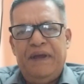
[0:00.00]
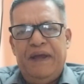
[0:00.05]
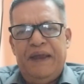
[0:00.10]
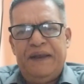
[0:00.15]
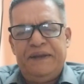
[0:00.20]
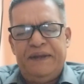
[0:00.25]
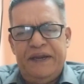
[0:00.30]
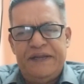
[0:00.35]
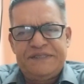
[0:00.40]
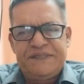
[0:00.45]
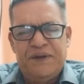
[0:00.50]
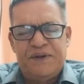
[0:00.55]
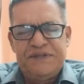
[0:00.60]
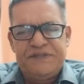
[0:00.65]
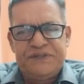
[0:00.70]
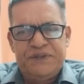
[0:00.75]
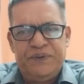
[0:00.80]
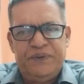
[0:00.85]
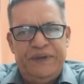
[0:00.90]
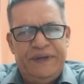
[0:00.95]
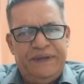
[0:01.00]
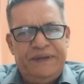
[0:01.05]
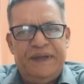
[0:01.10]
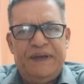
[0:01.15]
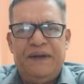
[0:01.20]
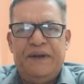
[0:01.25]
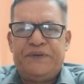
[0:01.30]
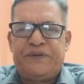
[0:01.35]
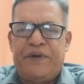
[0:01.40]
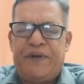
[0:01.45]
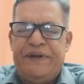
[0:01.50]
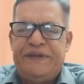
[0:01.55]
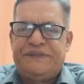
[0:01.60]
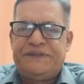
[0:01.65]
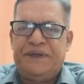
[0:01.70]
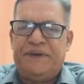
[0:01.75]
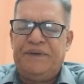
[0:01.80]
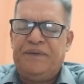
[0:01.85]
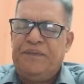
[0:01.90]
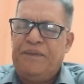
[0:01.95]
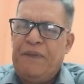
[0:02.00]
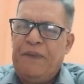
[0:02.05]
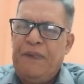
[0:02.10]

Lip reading: and there is also Indian literature.